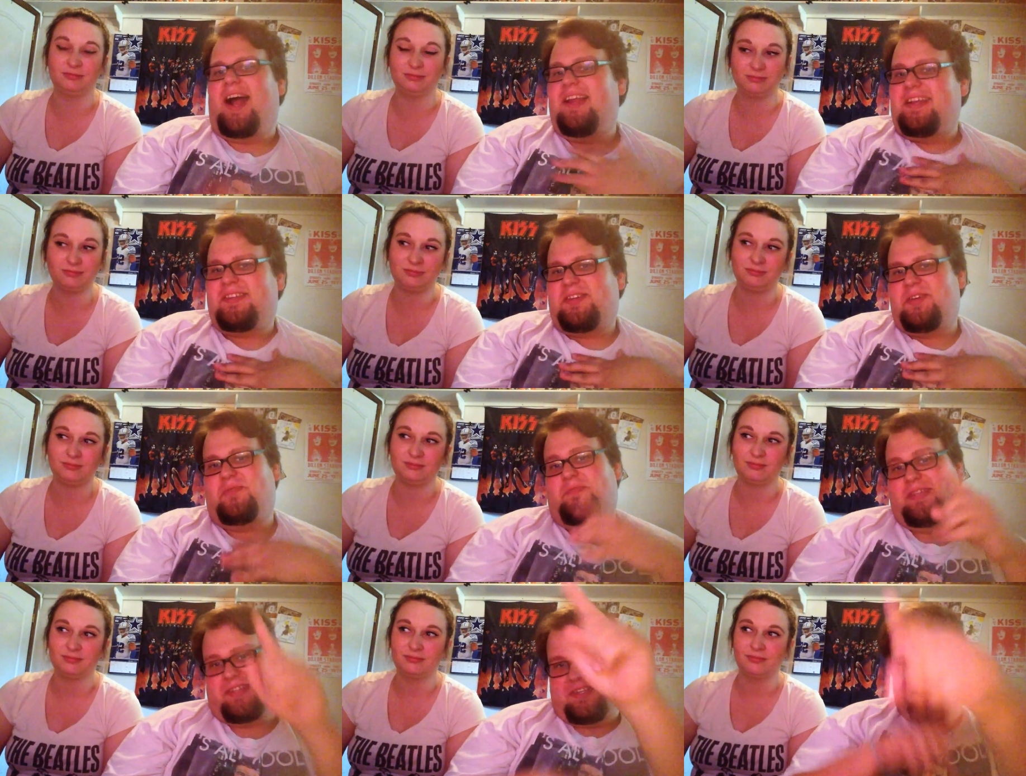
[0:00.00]
Speaker 1: I did too.
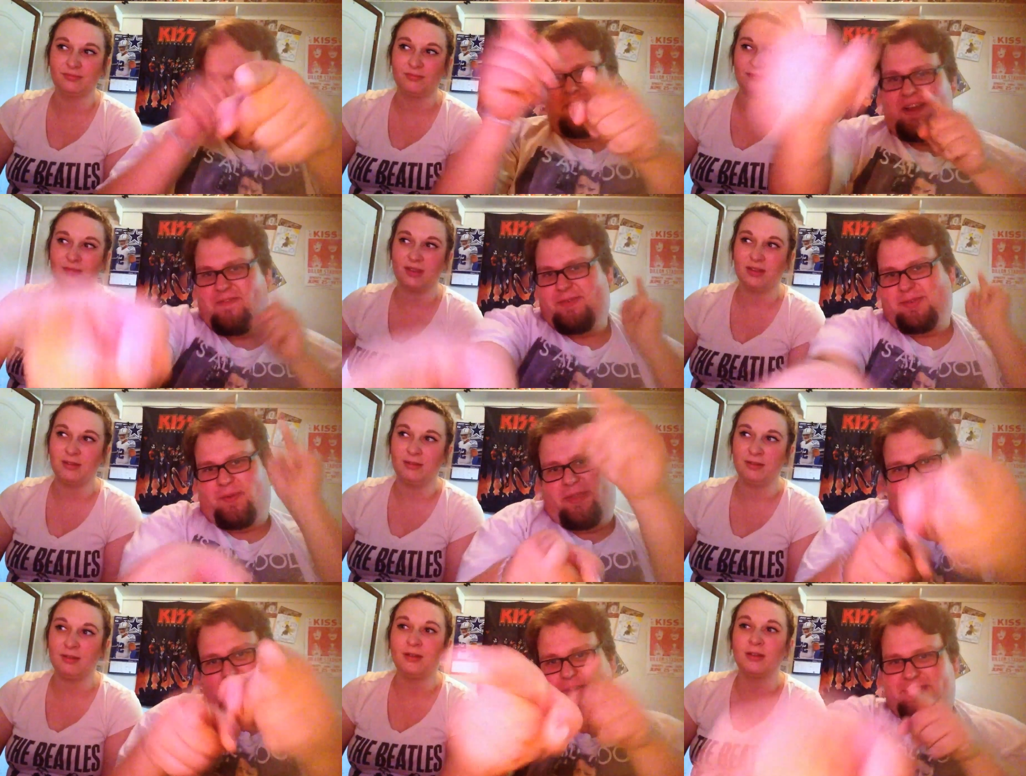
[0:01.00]
Biscuits and gravy was the
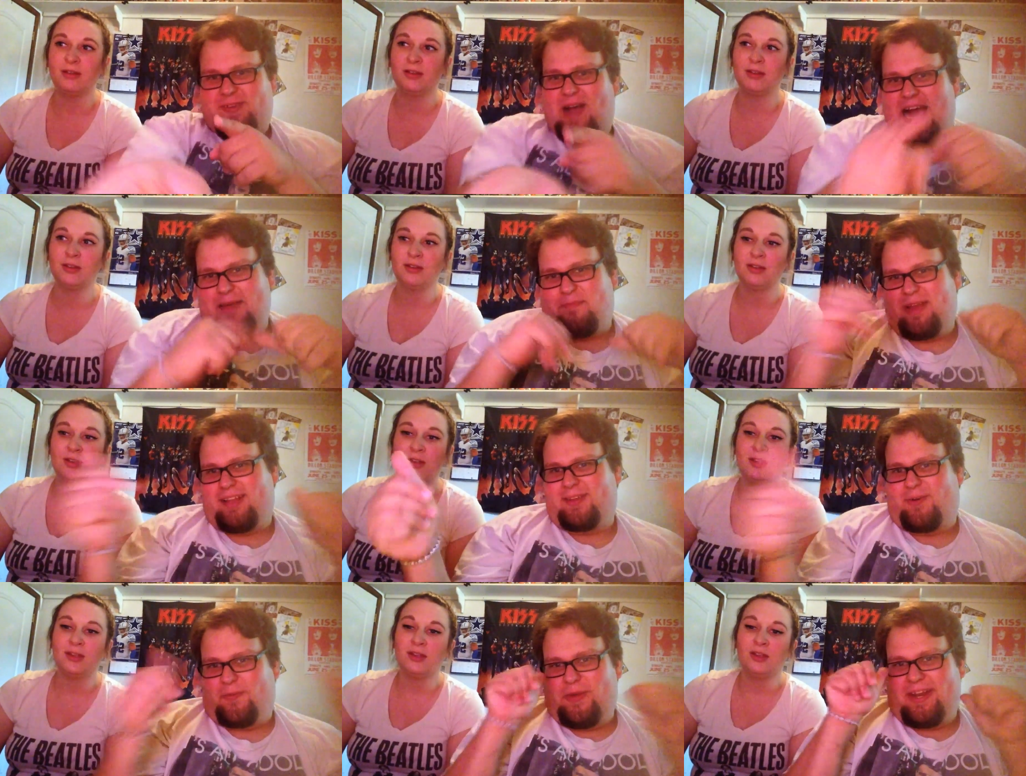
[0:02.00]
one that won, so I
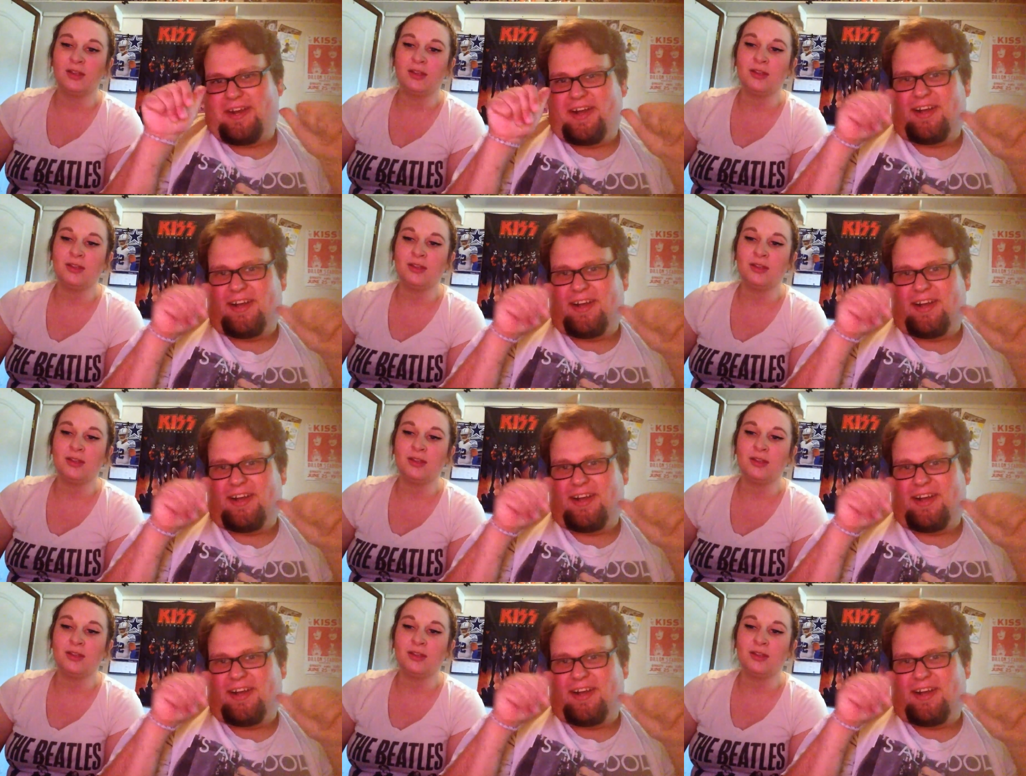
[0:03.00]
picked the winner.